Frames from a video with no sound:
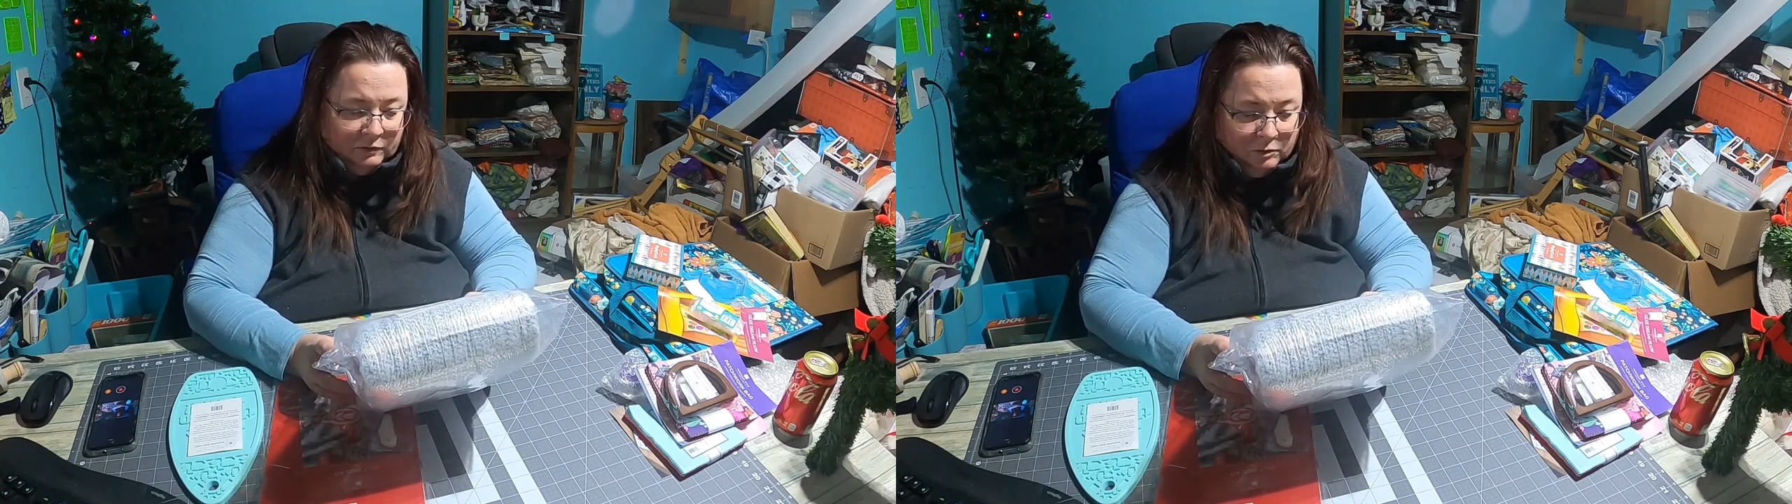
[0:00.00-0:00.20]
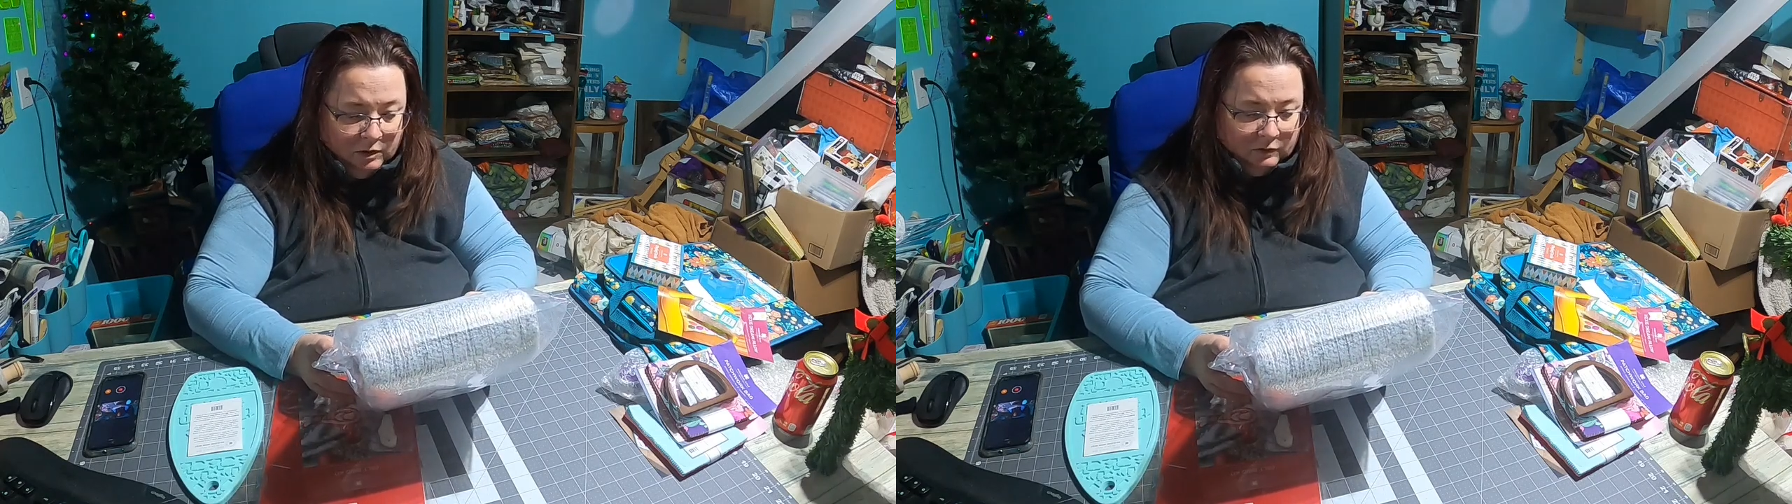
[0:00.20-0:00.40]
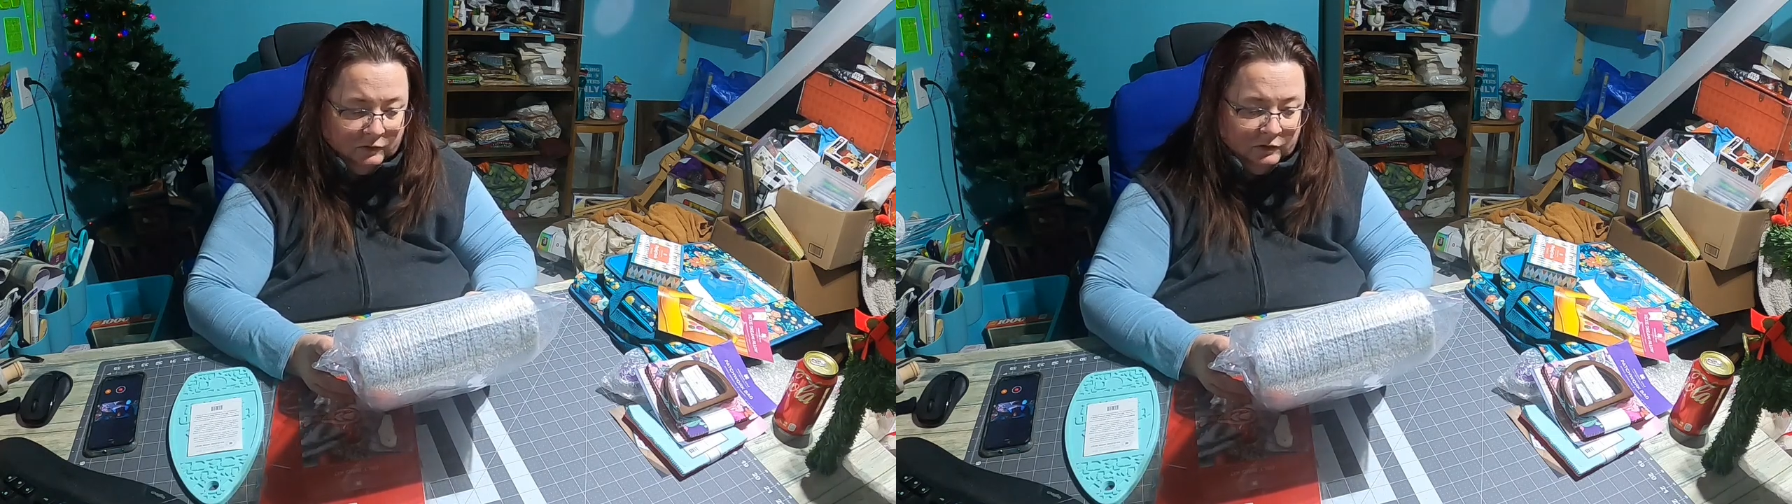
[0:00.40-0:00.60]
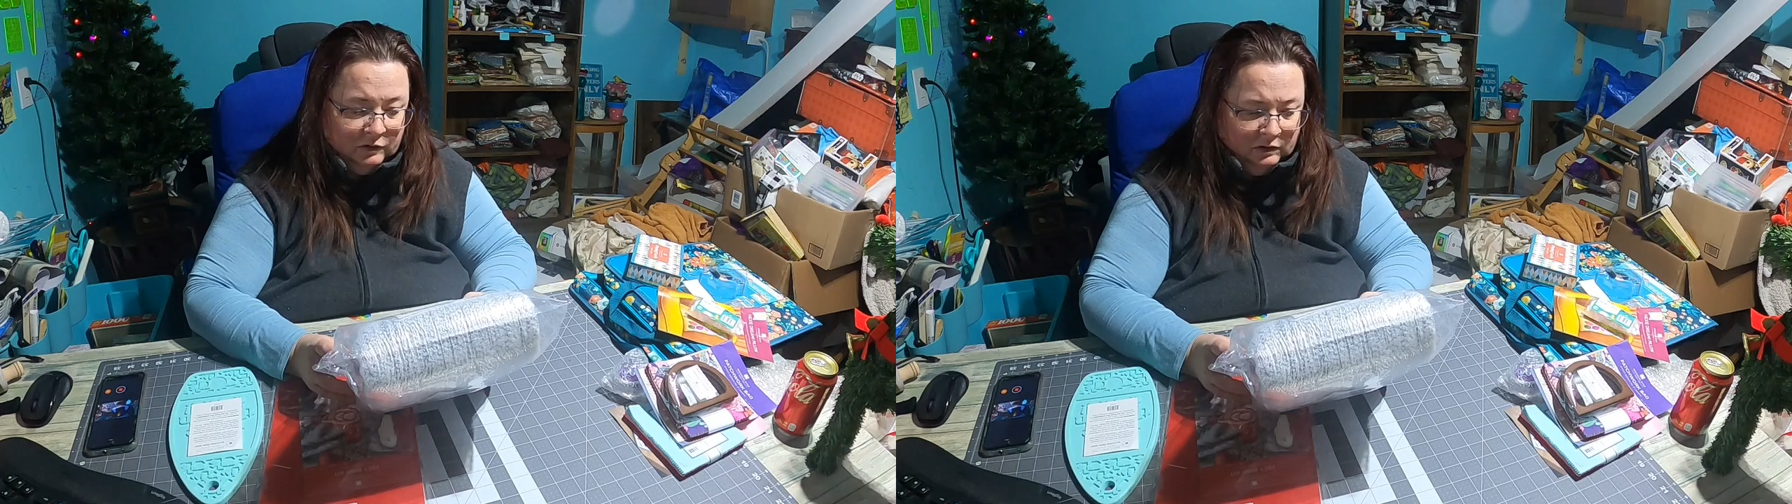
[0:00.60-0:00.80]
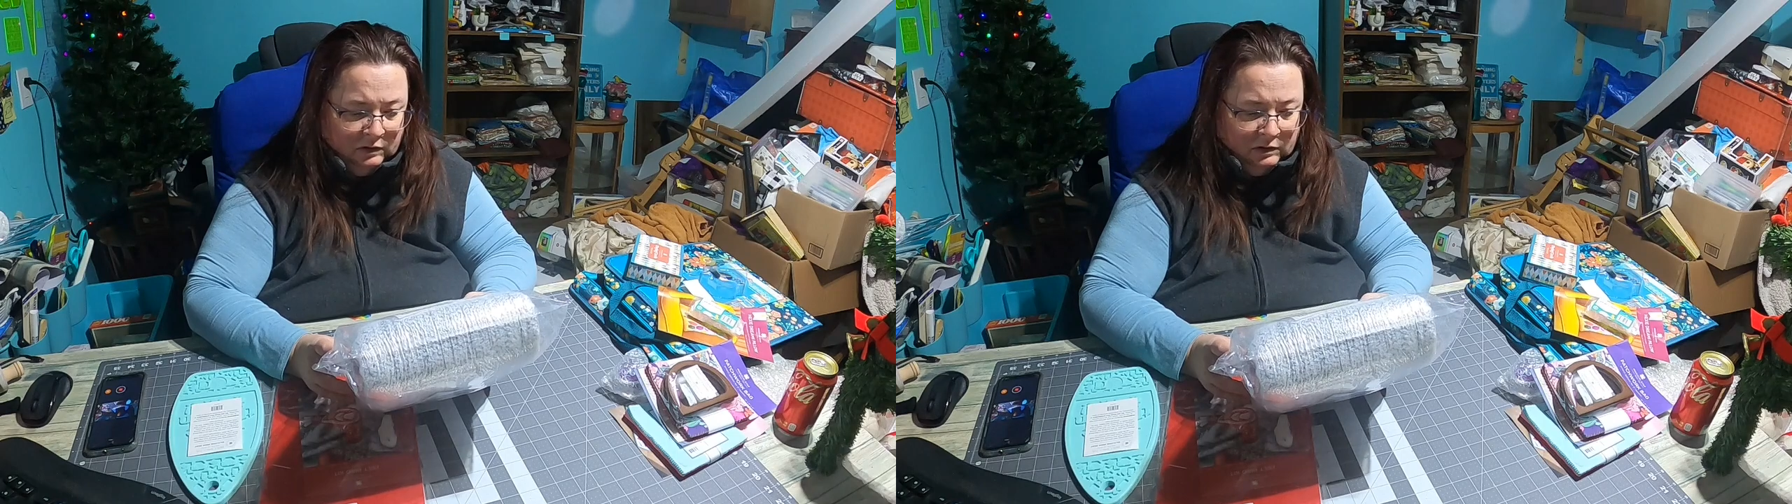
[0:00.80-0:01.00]
quilts,
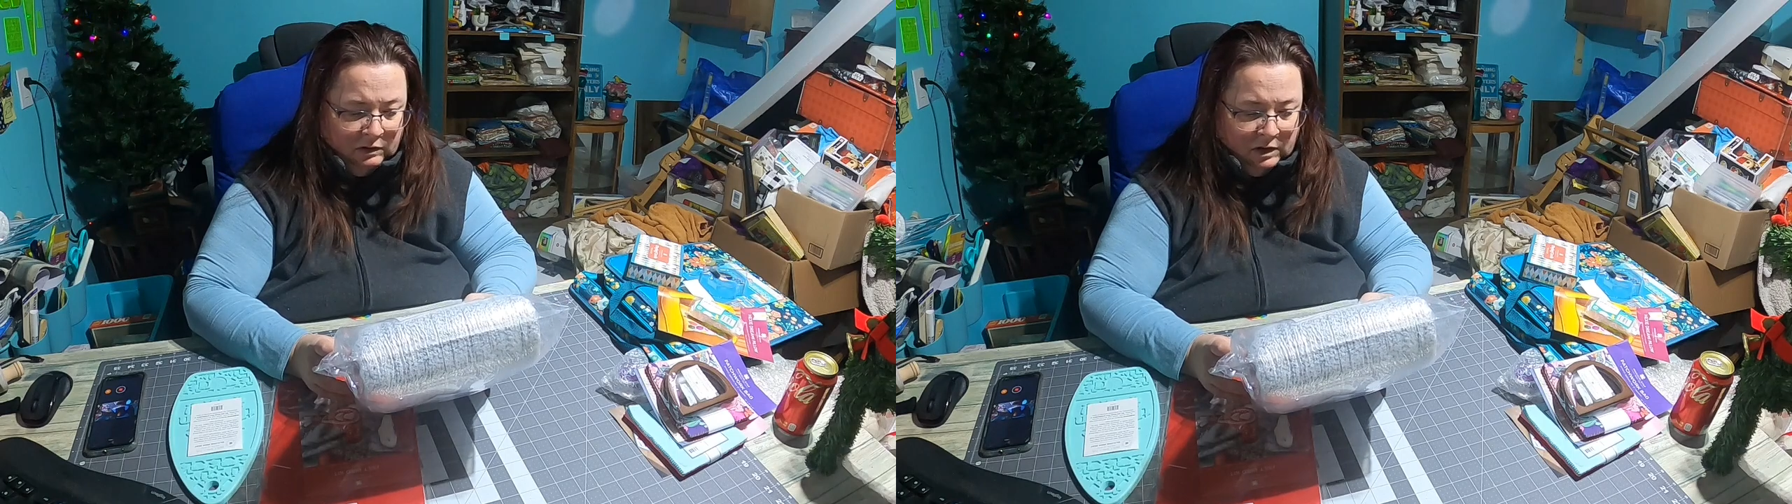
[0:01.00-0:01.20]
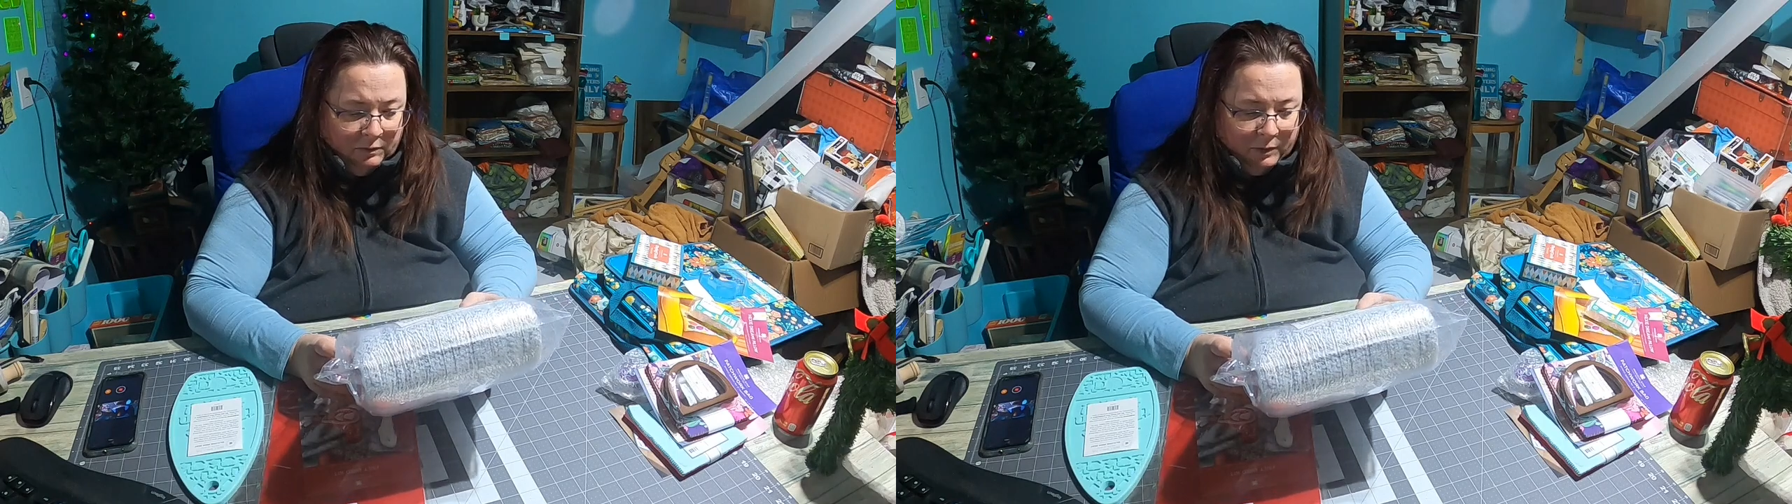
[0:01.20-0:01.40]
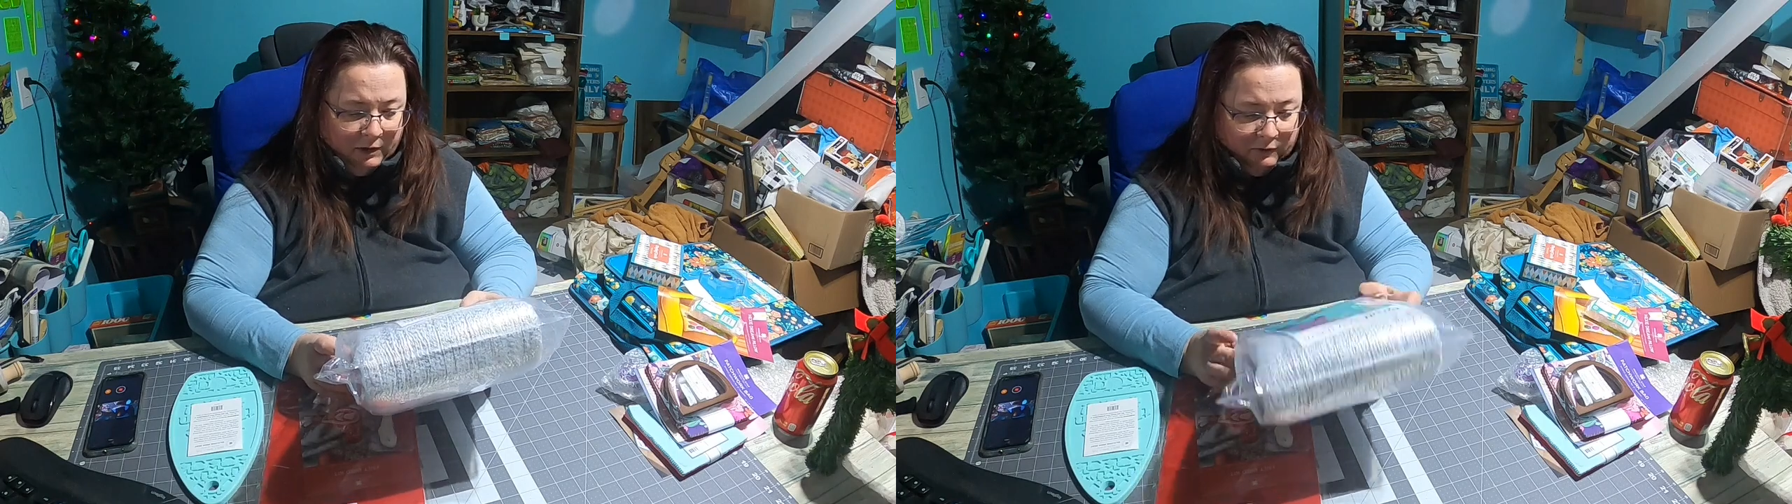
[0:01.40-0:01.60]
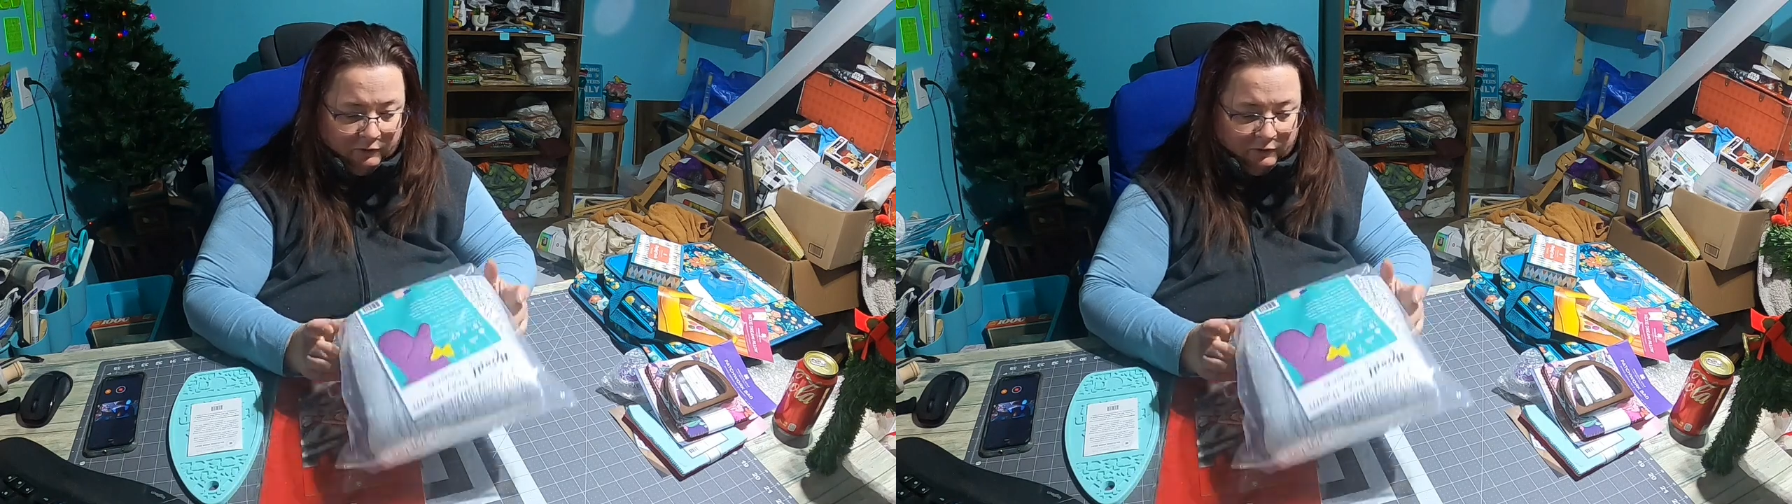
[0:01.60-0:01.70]
apparel.